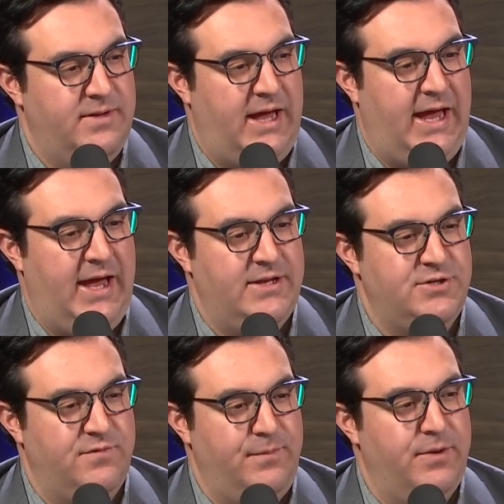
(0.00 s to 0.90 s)
And
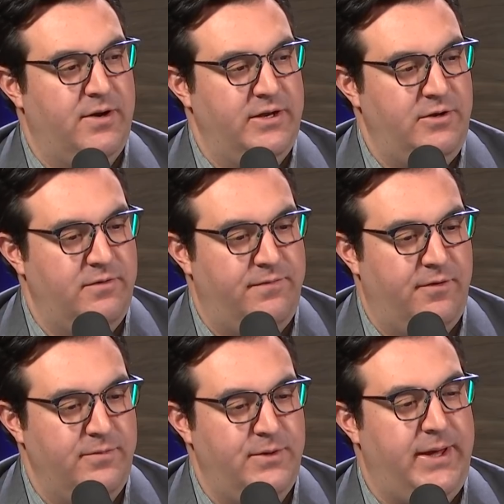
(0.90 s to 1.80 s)
so if we put on a
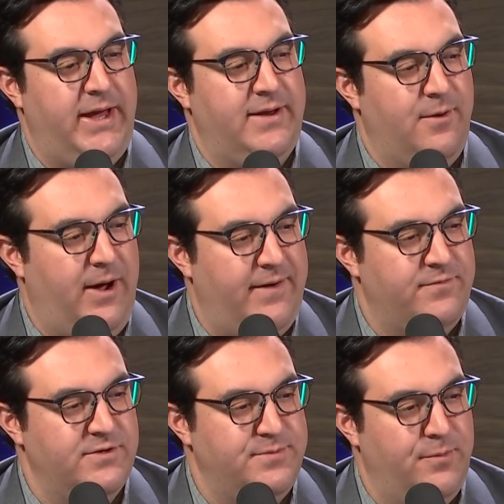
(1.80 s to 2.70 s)
uniform, you can't go
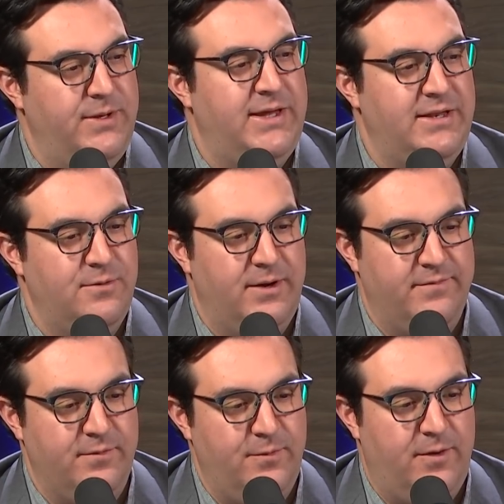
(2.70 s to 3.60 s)
after us, but we can do
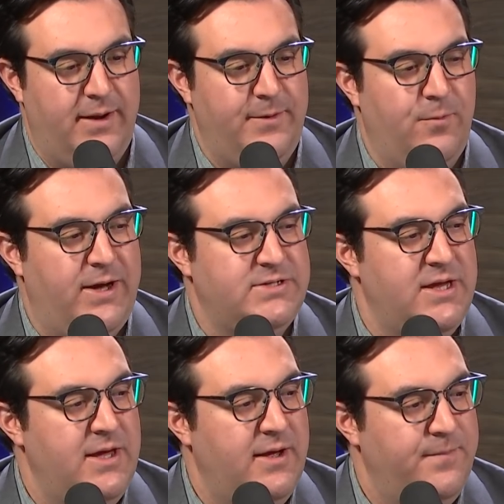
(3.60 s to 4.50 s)
whatever we want. I mean, Wes,
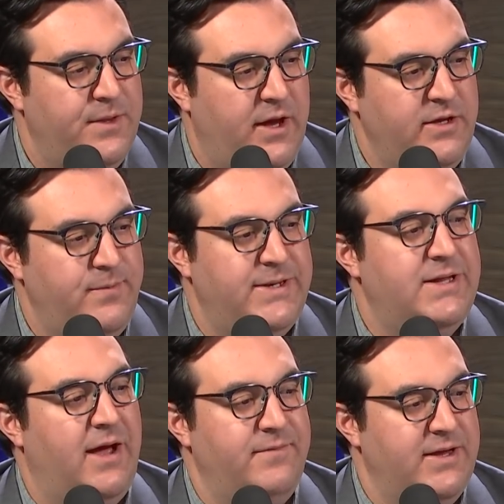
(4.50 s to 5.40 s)
you've been
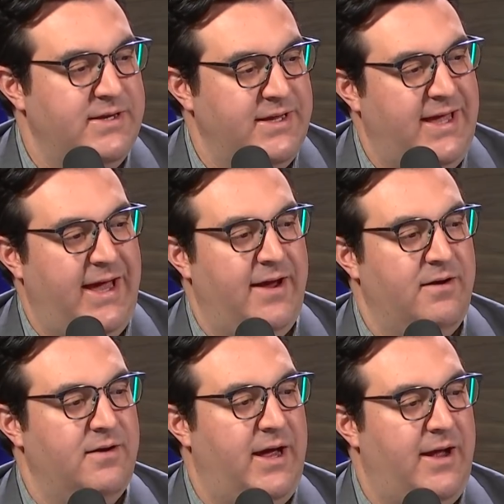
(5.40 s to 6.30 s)
diving into
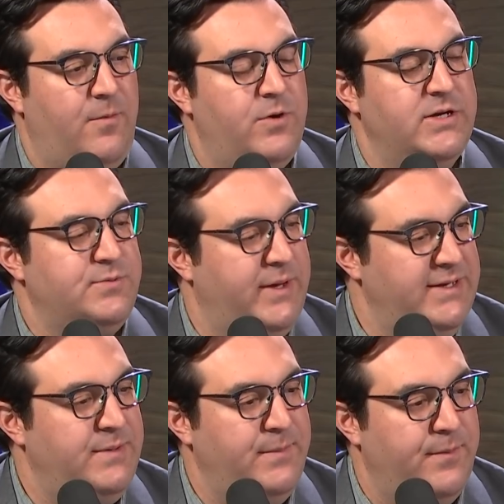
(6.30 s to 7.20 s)
CARE, and I want to
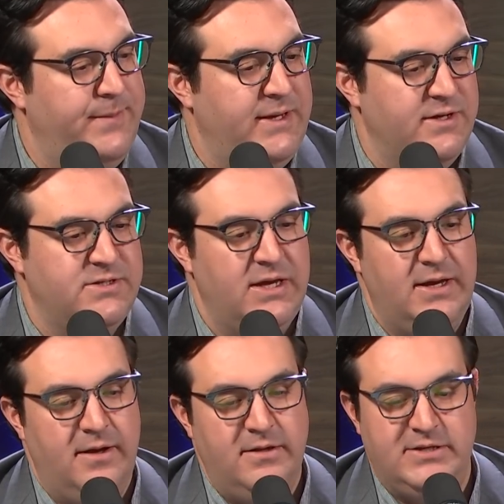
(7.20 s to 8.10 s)
explain to people because,
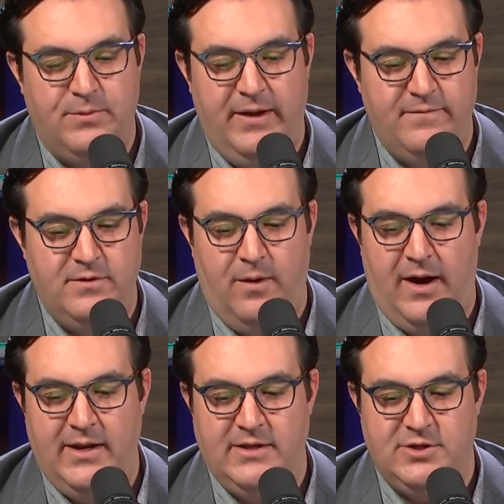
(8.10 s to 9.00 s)
listen, we have new
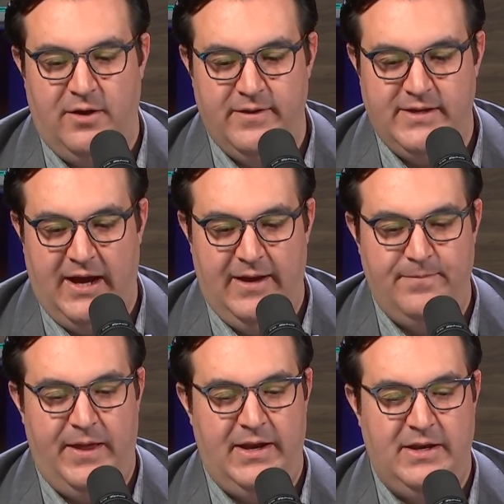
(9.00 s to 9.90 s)
audience all the
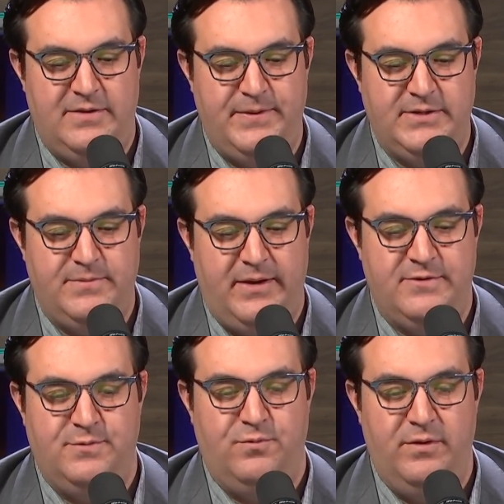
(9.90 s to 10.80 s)
time, and it's been some time
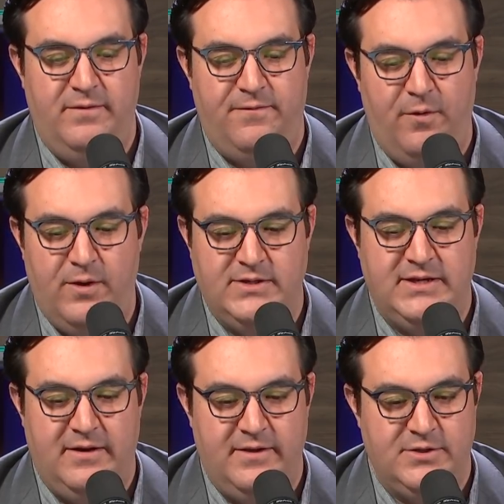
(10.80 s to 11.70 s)
since we've really
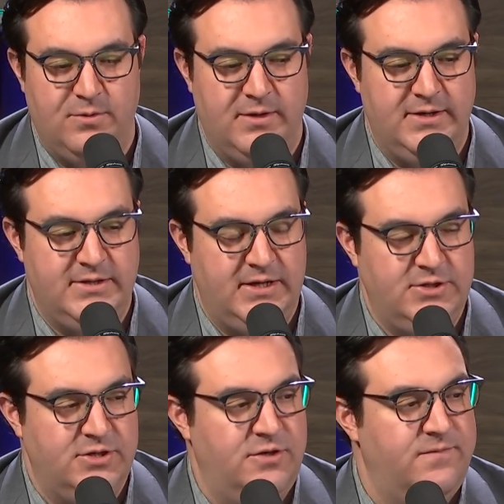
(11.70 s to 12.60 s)
focused in on this
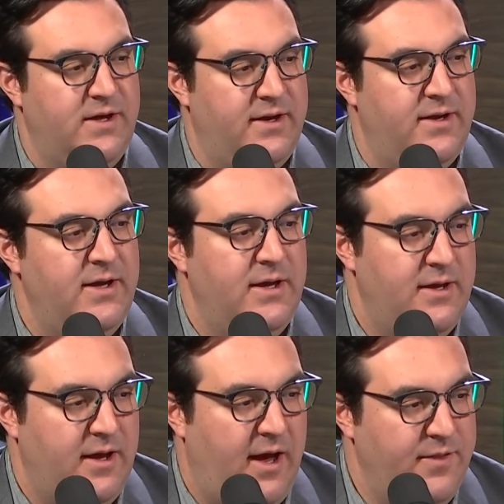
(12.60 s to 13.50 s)
organization. You've done
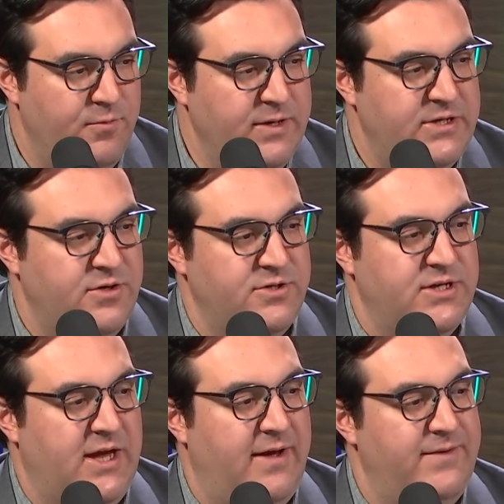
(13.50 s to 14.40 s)
the research
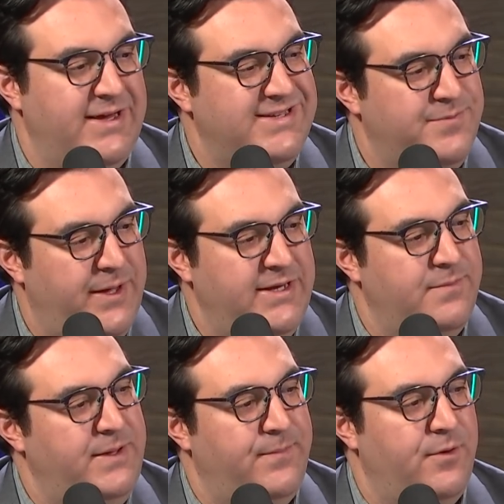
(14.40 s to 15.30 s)
to kind of explain
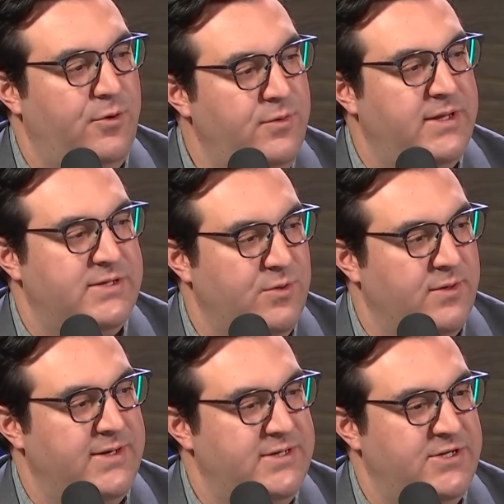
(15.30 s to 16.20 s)
to people who this
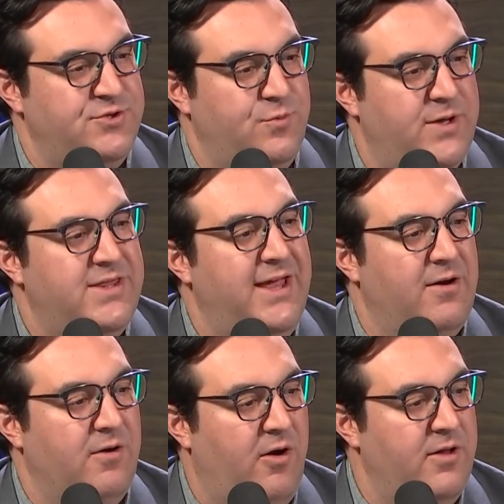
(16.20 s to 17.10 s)
organization, what they
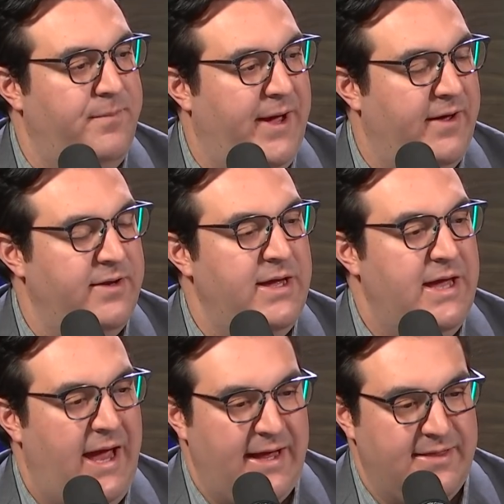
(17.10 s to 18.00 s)
are all about
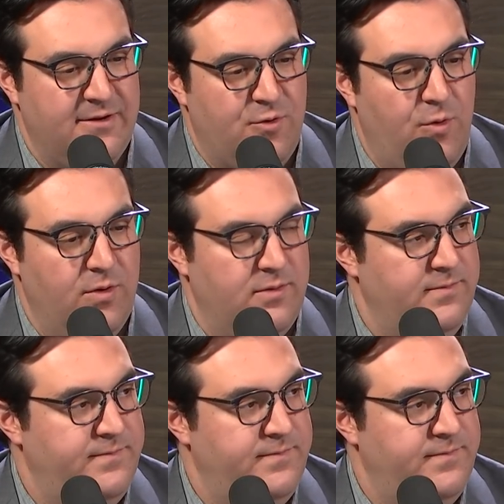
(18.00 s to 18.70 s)
at their core.